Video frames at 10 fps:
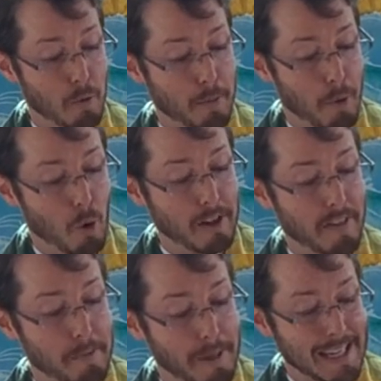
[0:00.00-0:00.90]

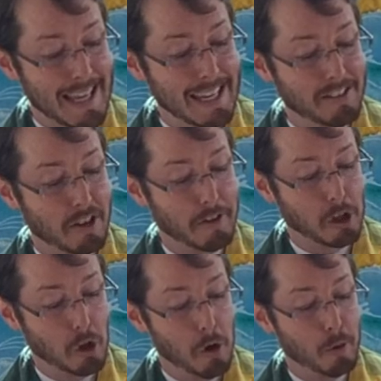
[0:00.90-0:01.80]
reported the beginnings of a
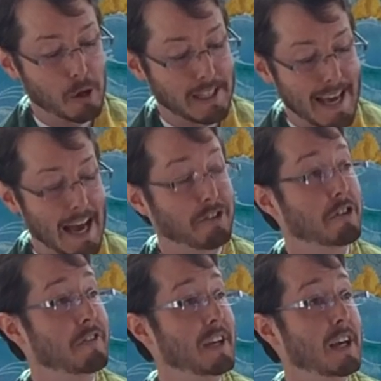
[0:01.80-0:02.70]
global
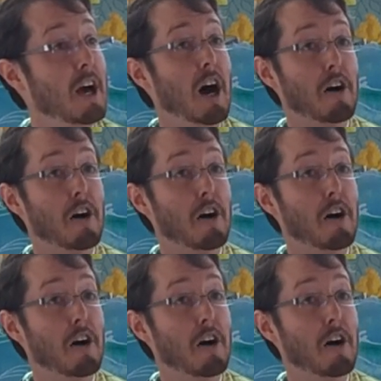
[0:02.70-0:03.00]
catastrophe